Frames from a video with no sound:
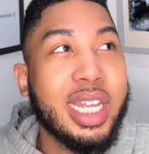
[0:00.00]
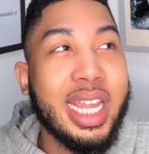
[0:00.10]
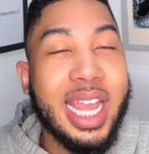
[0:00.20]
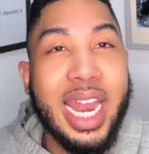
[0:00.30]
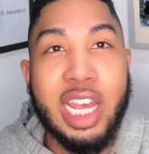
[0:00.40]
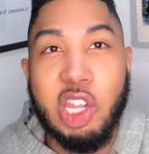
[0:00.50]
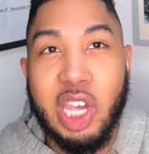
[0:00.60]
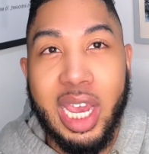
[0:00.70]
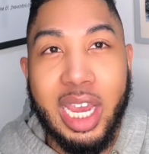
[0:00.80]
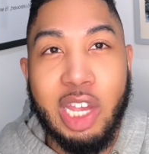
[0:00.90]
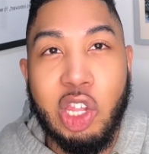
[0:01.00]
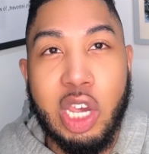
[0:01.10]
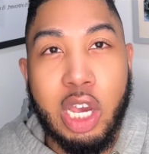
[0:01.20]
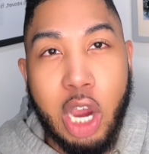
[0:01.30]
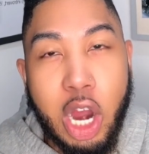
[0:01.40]
that exchange
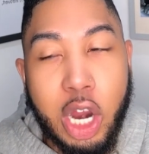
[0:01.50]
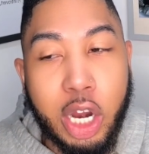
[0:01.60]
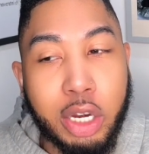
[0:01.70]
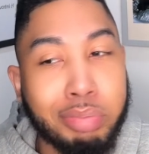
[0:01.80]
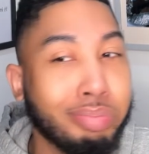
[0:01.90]
occurred.